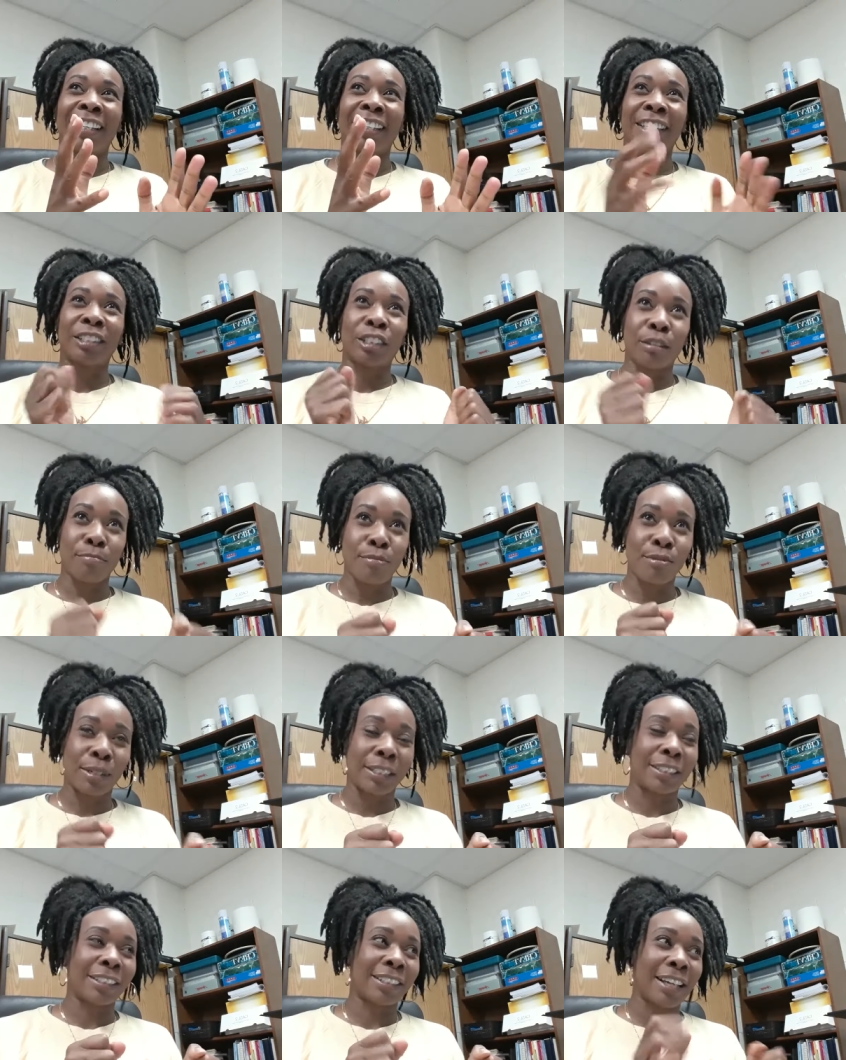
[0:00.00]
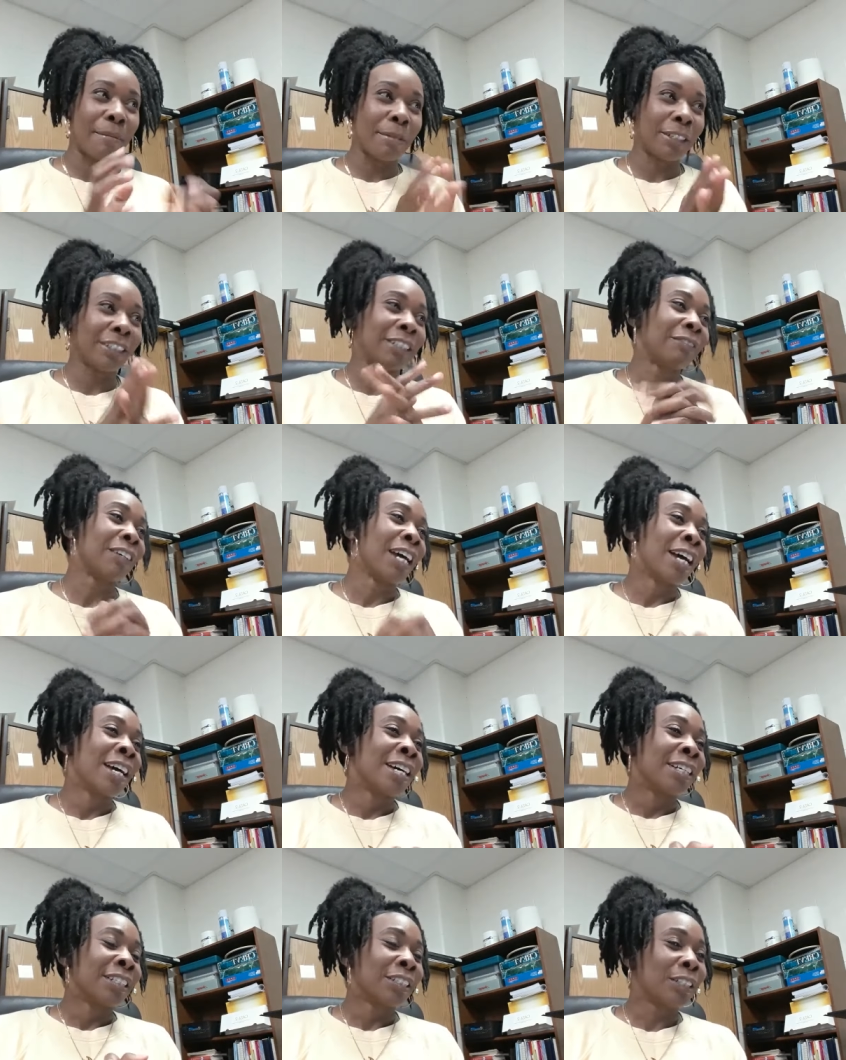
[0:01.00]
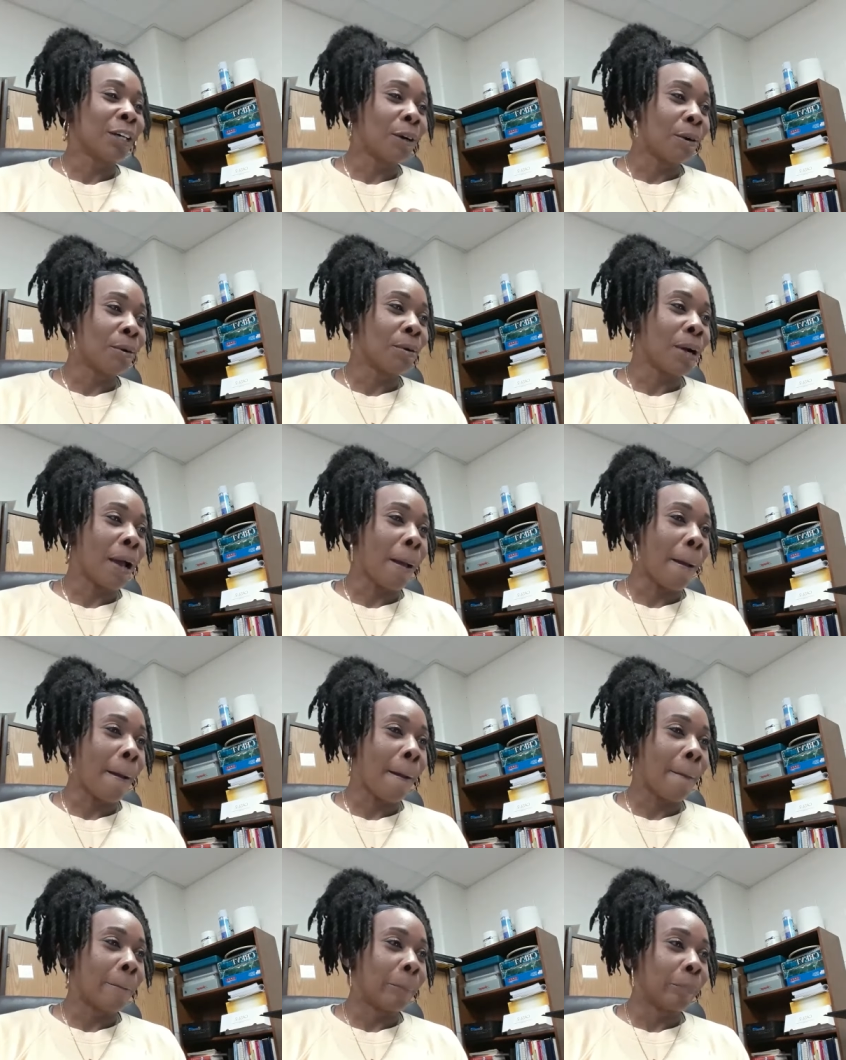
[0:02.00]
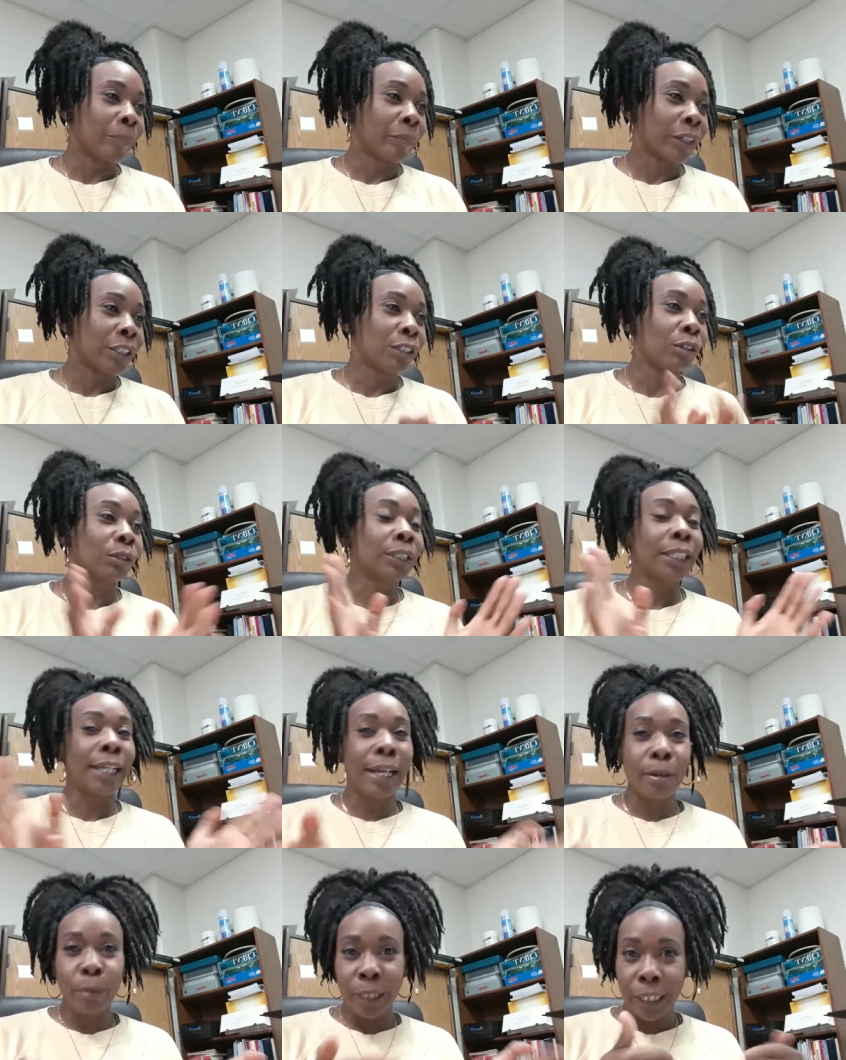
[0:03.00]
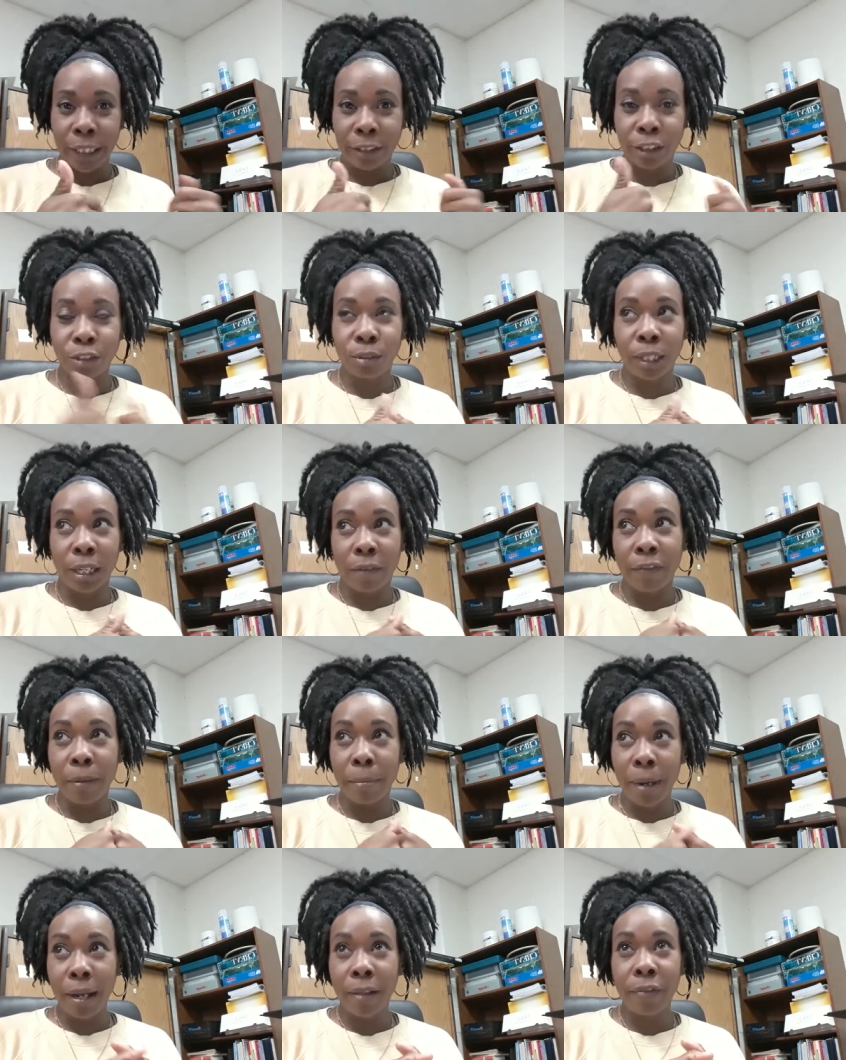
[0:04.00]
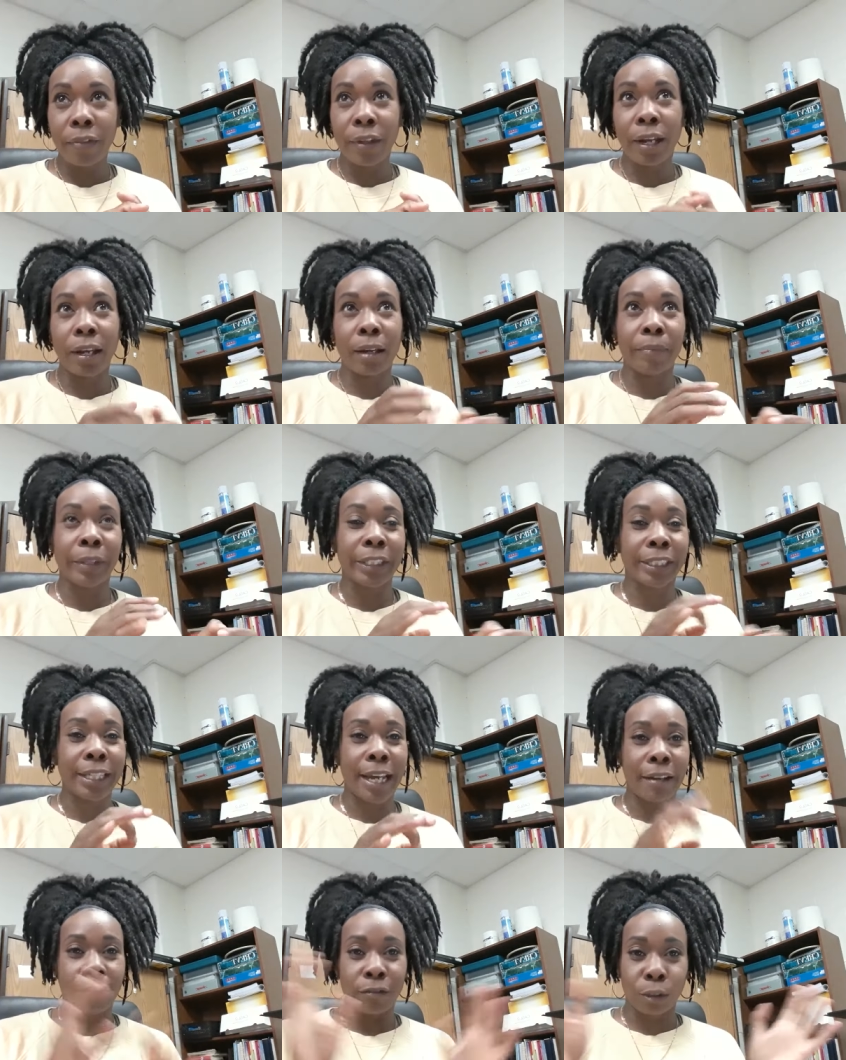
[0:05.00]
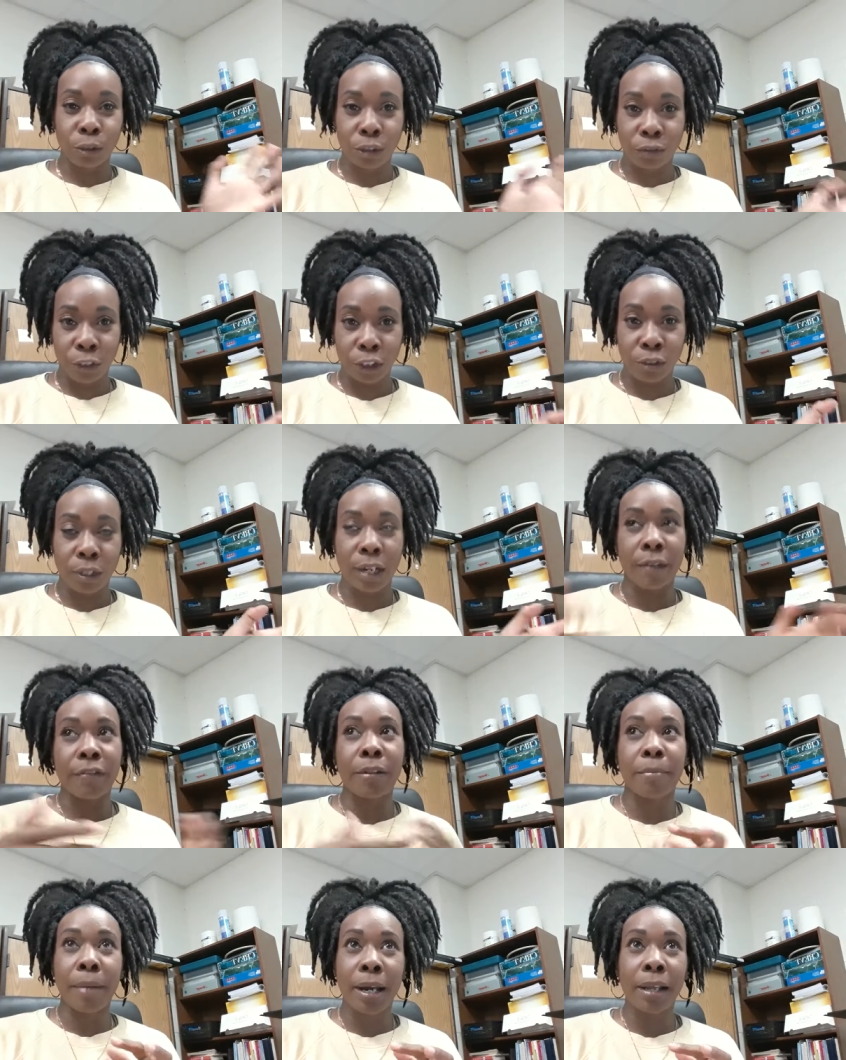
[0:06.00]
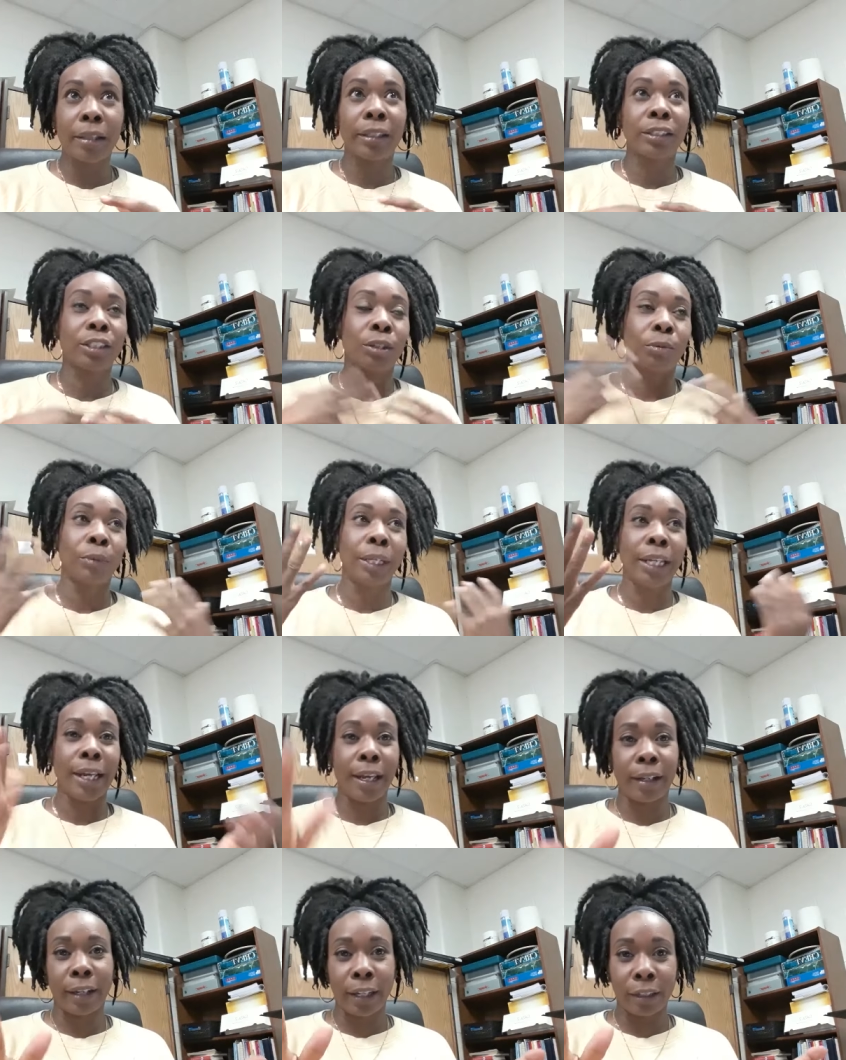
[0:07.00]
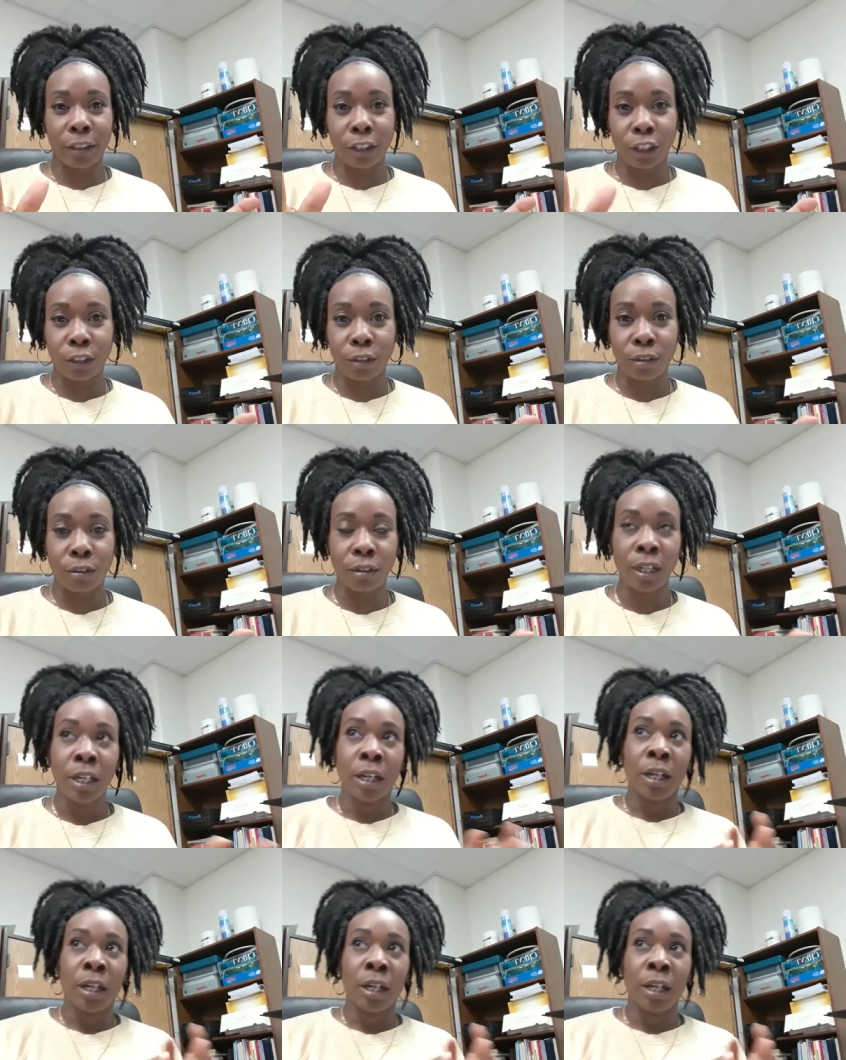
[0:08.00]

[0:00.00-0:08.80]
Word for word: and supports i believe so um so today we did student of the month um the staff votes for student of the month so we had like a little